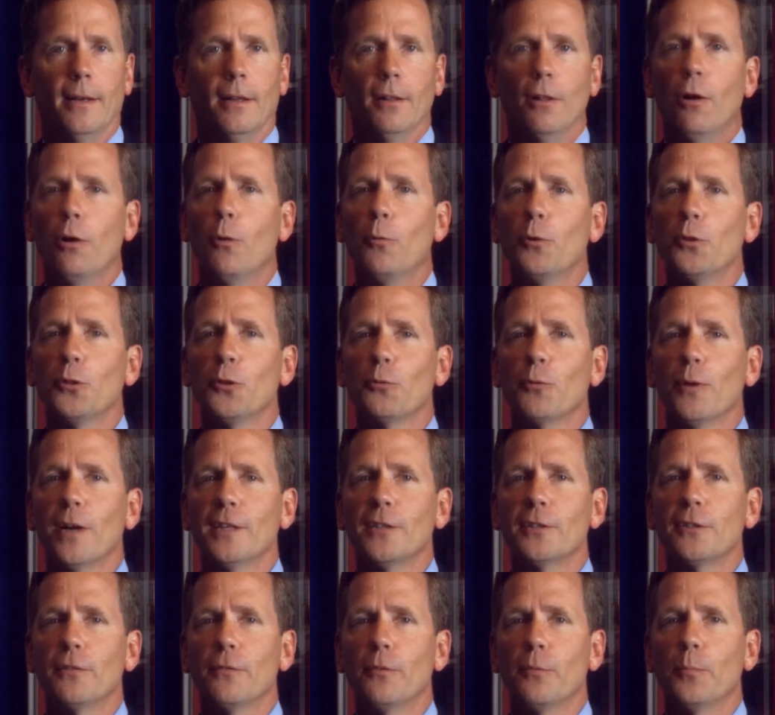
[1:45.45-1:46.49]
Along with the
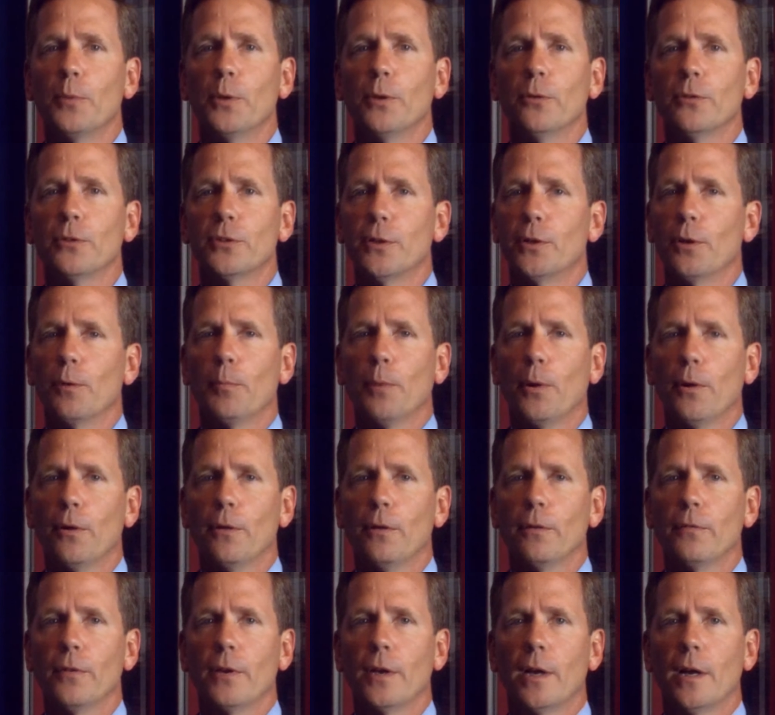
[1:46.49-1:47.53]
rest of the bills that are
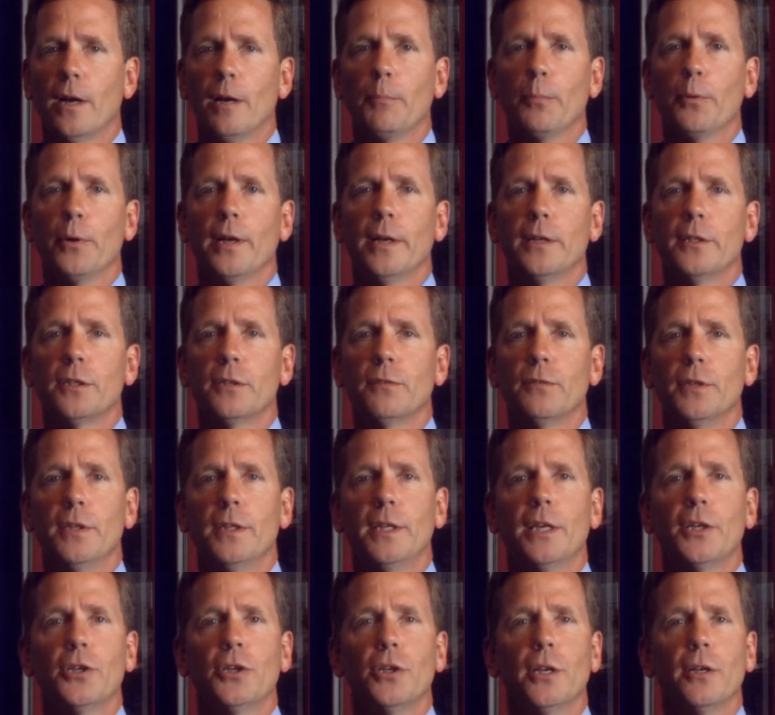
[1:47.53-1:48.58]
part of the Comprehensive
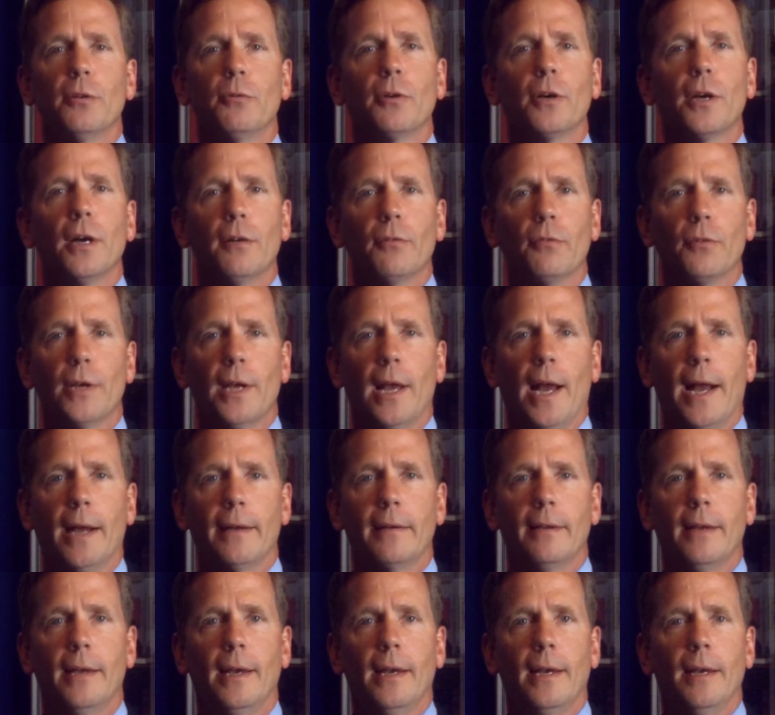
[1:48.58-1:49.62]
Addiction and Recovery
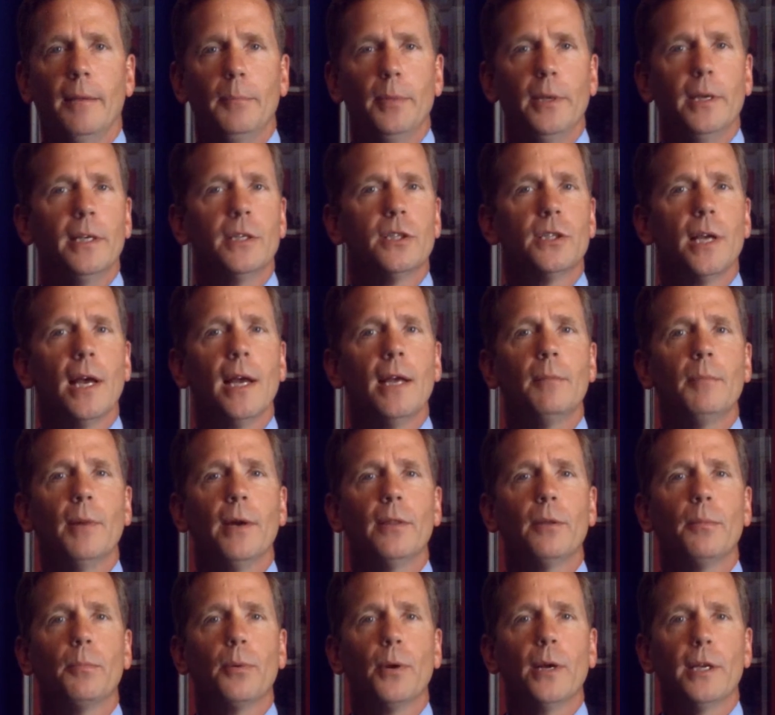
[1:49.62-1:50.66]
Act being signed
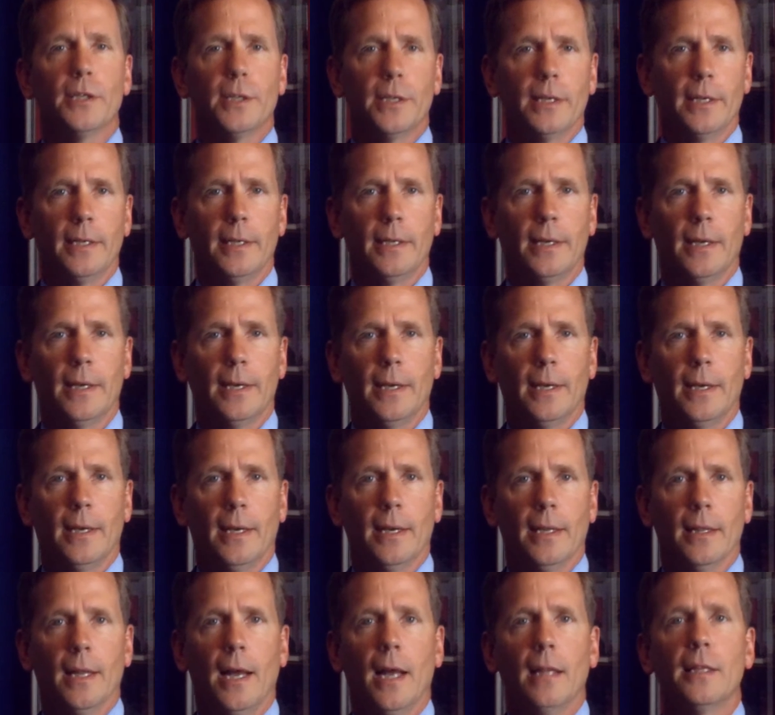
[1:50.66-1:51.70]
by the president,
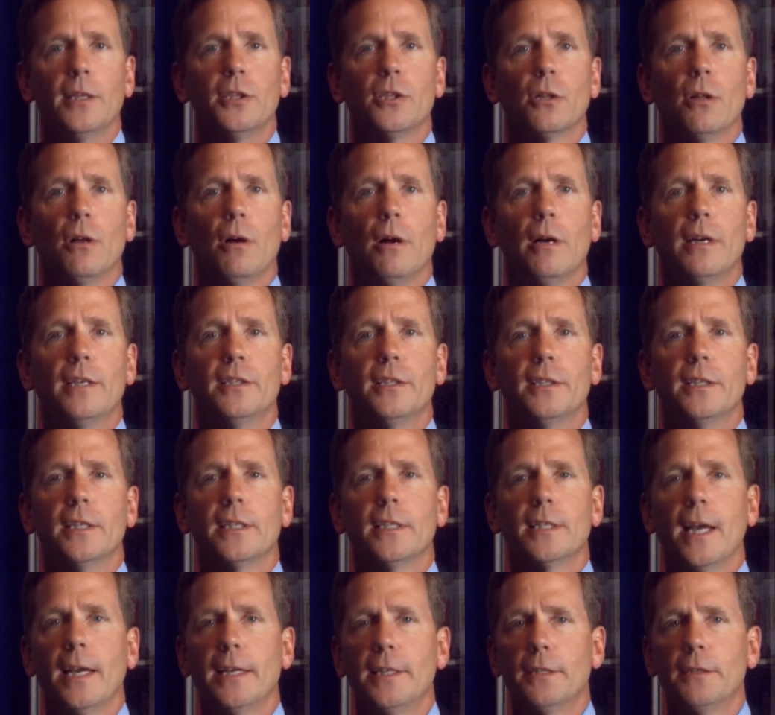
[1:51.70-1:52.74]
Lali's Law is a
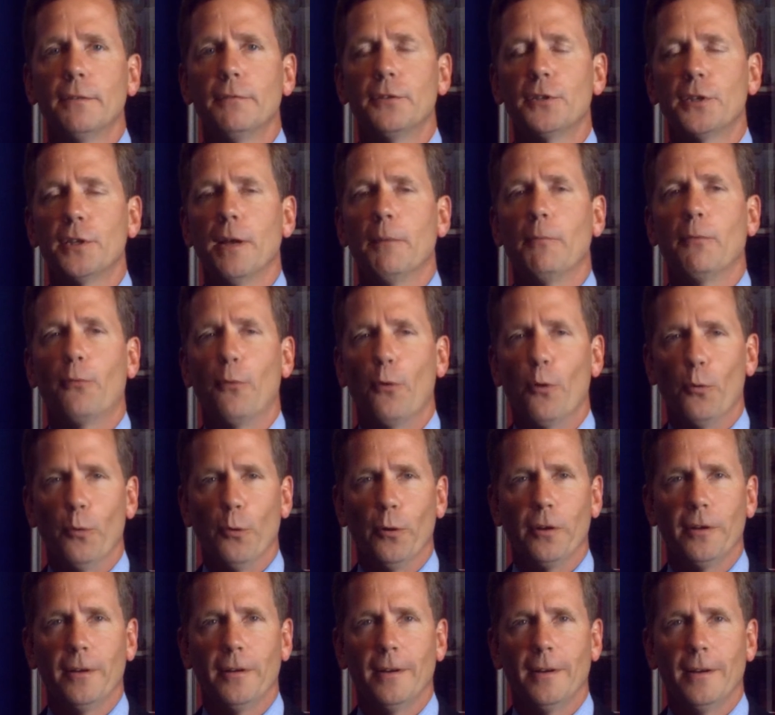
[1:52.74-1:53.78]
decisive step
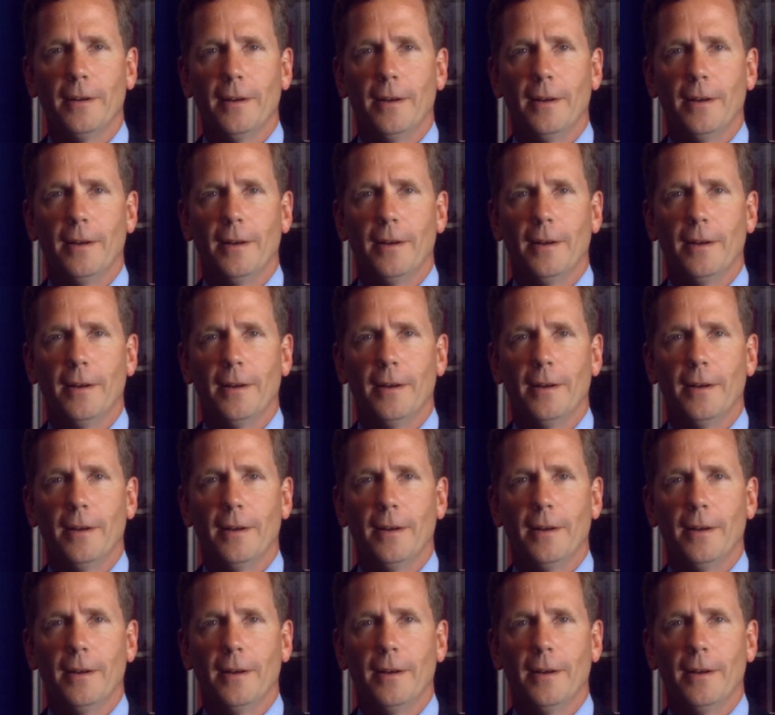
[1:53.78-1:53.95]
forward.